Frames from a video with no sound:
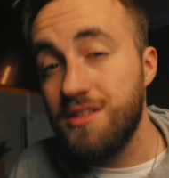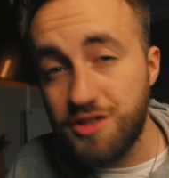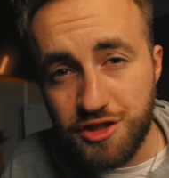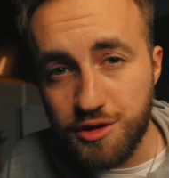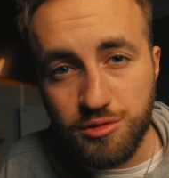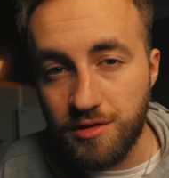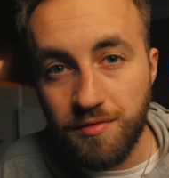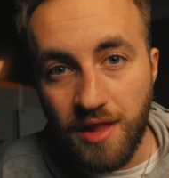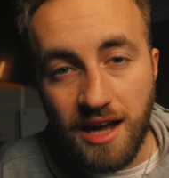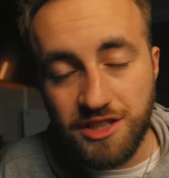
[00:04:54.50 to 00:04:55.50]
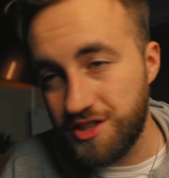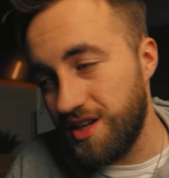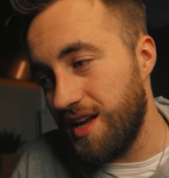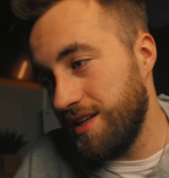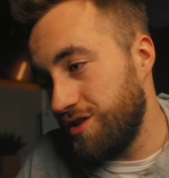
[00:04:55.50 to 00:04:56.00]
just use the flash.
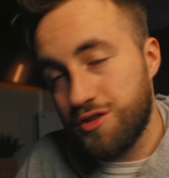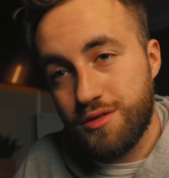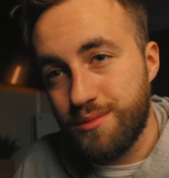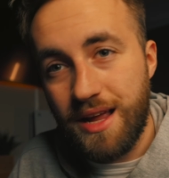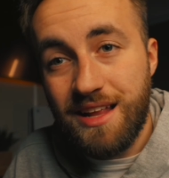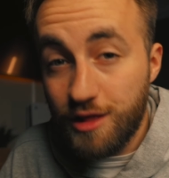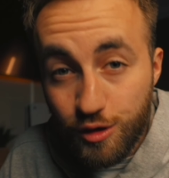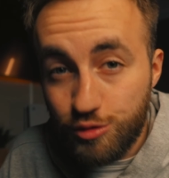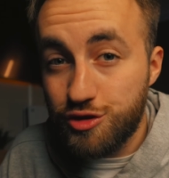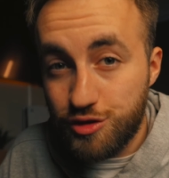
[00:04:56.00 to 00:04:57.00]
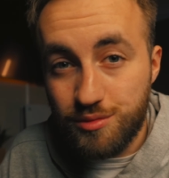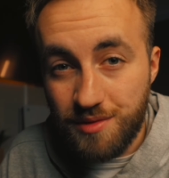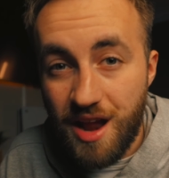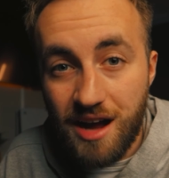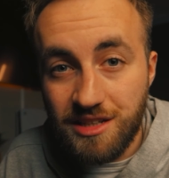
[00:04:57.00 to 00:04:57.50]
It looks
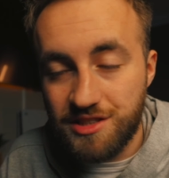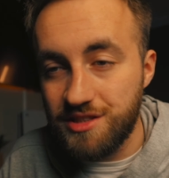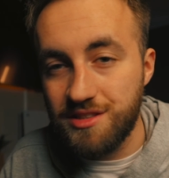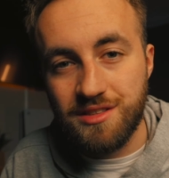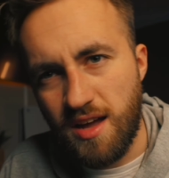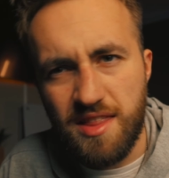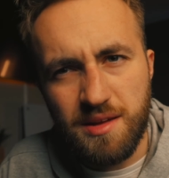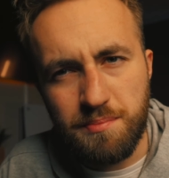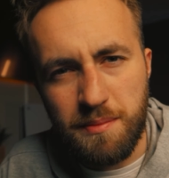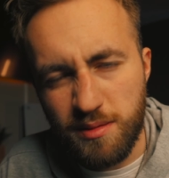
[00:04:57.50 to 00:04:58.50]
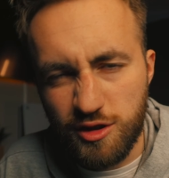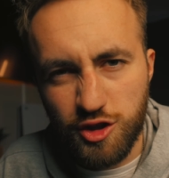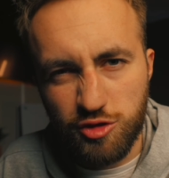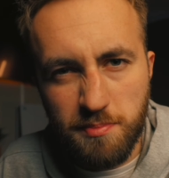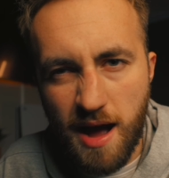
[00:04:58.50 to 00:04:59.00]
nice. I think people are
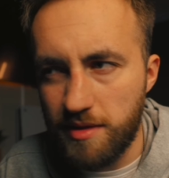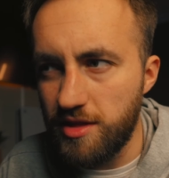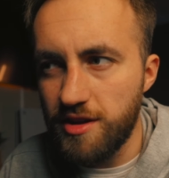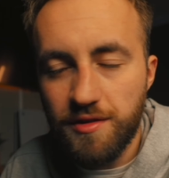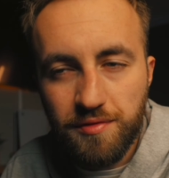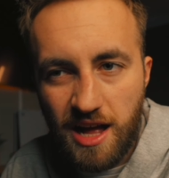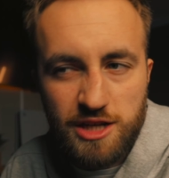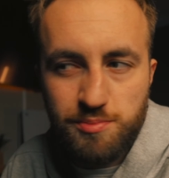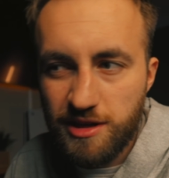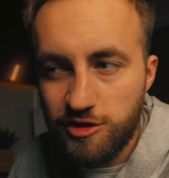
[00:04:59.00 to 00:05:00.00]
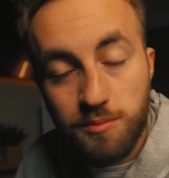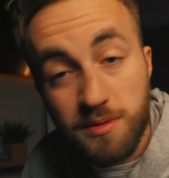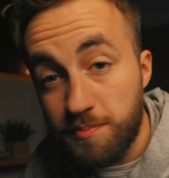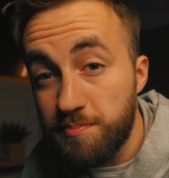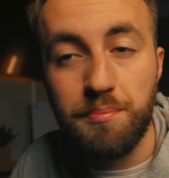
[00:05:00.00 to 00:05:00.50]
just mad that the flash brings up
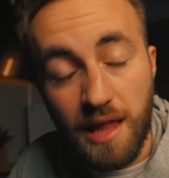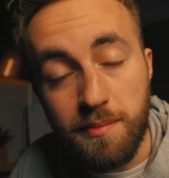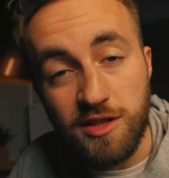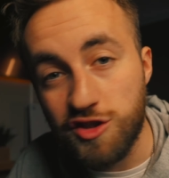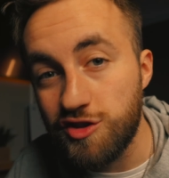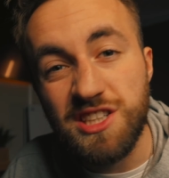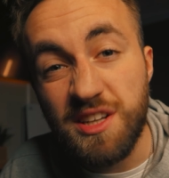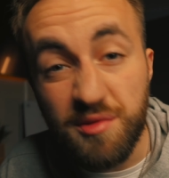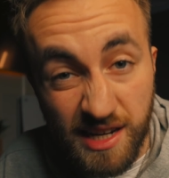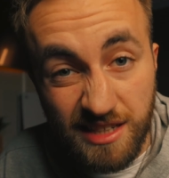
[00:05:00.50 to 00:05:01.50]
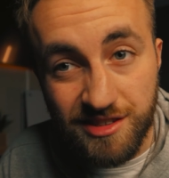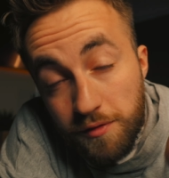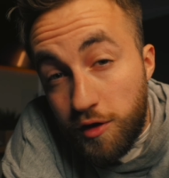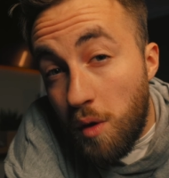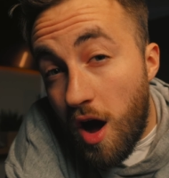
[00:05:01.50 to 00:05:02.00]
blemishes in your face.
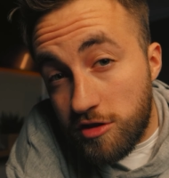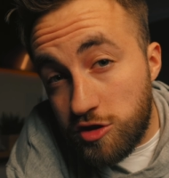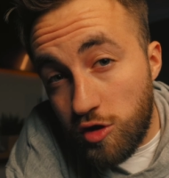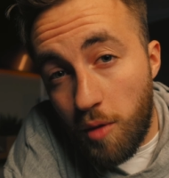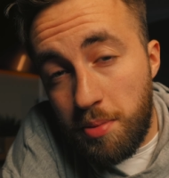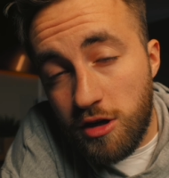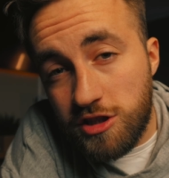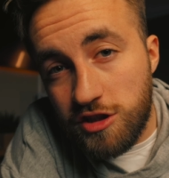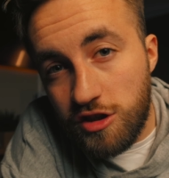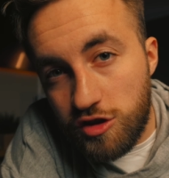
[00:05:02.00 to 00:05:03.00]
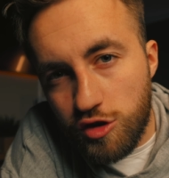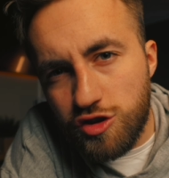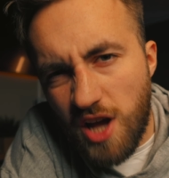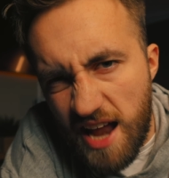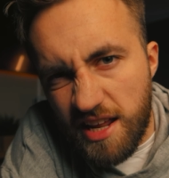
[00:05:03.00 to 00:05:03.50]
If you are the sort of person that
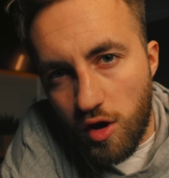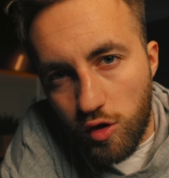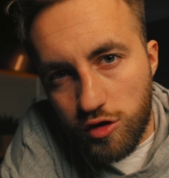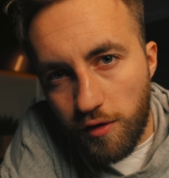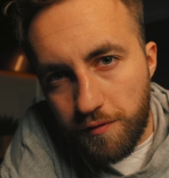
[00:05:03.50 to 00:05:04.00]
does edit all your